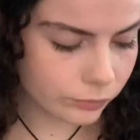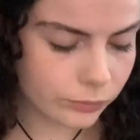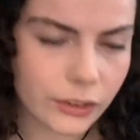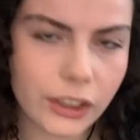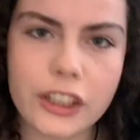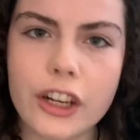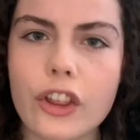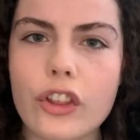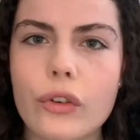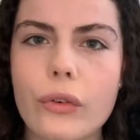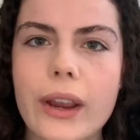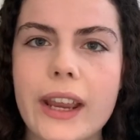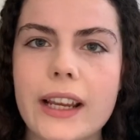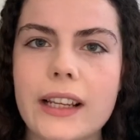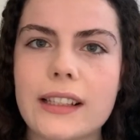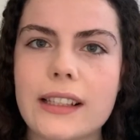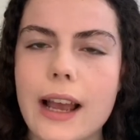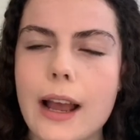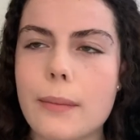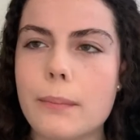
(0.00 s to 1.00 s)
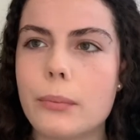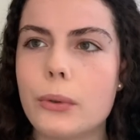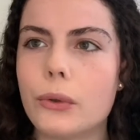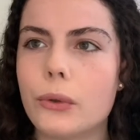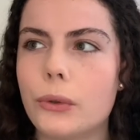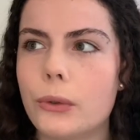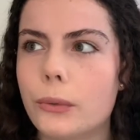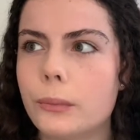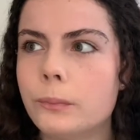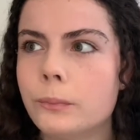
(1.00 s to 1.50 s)
Another great
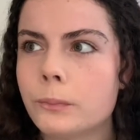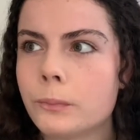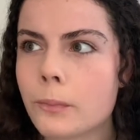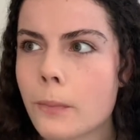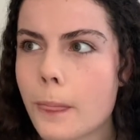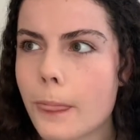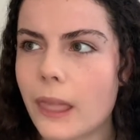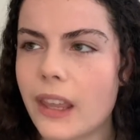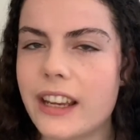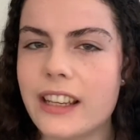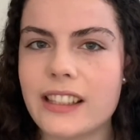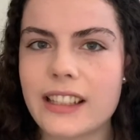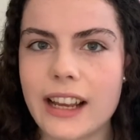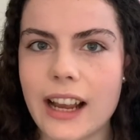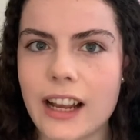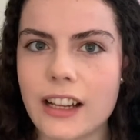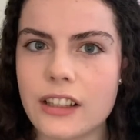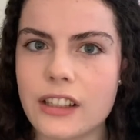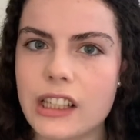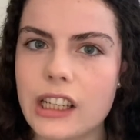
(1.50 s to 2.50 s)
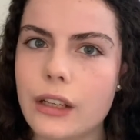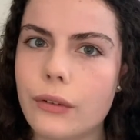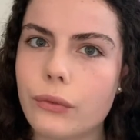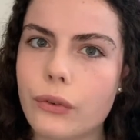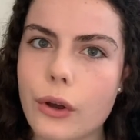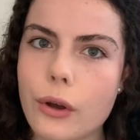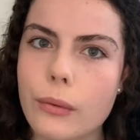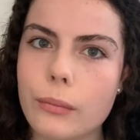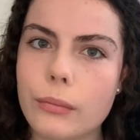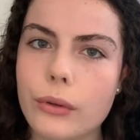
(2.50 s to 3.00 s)
example is Gansey
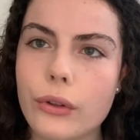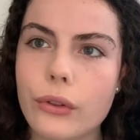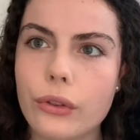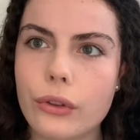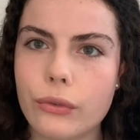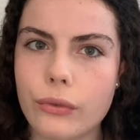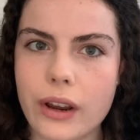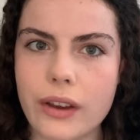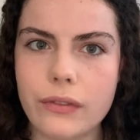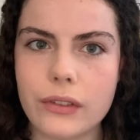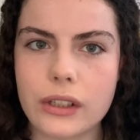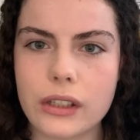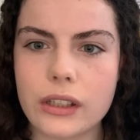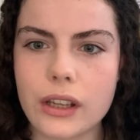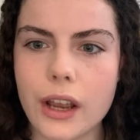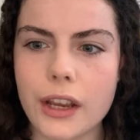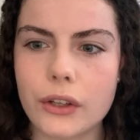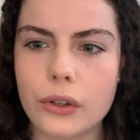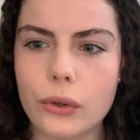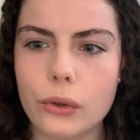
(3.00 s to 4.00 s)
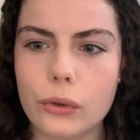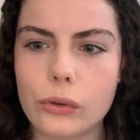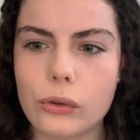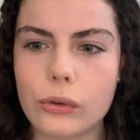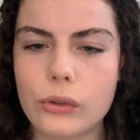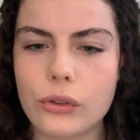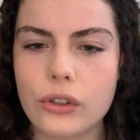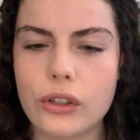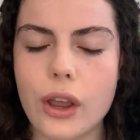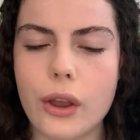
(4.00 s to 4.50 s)
from The Raven Cycle.
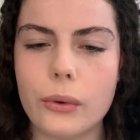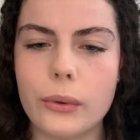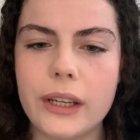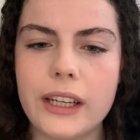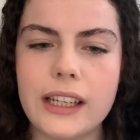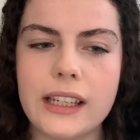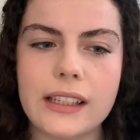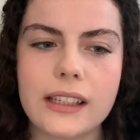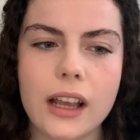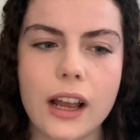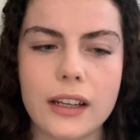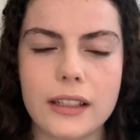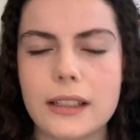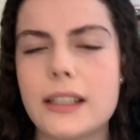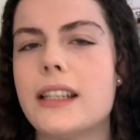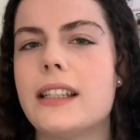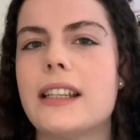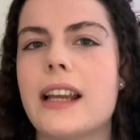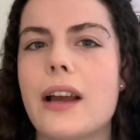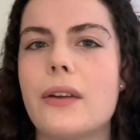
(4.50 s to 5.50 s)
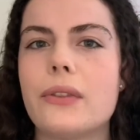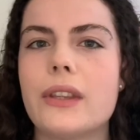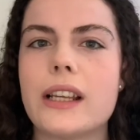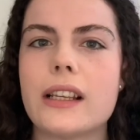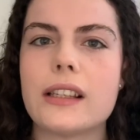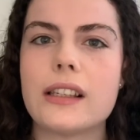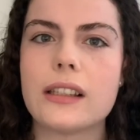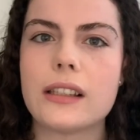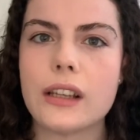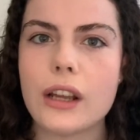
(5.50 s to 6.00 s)
So he's hunting down
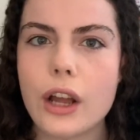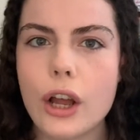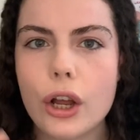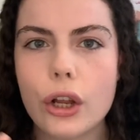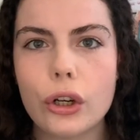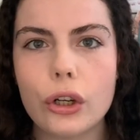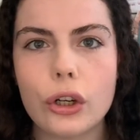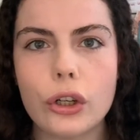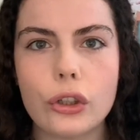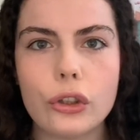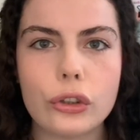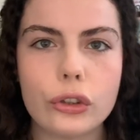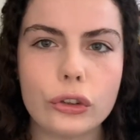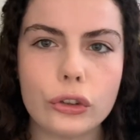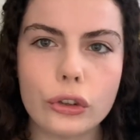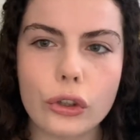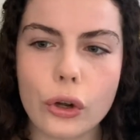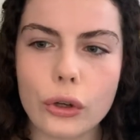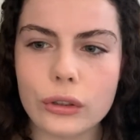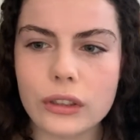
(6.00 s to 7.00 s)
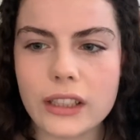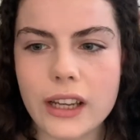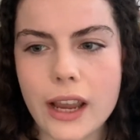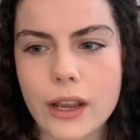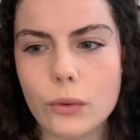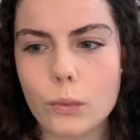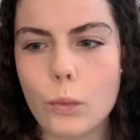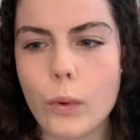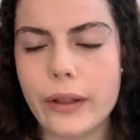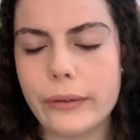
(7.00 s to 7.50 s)
this long
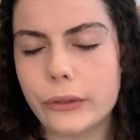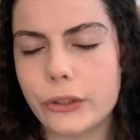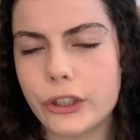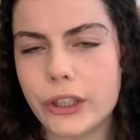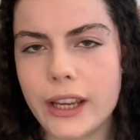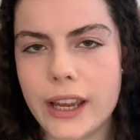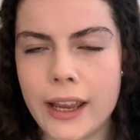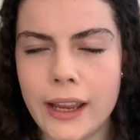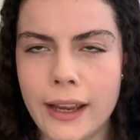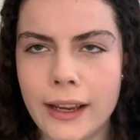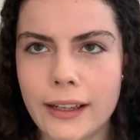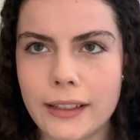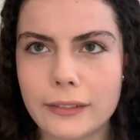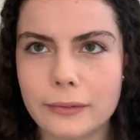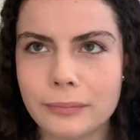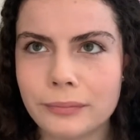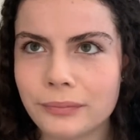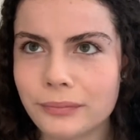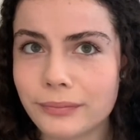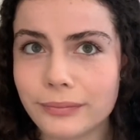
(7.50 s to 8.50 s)
dead Welsh king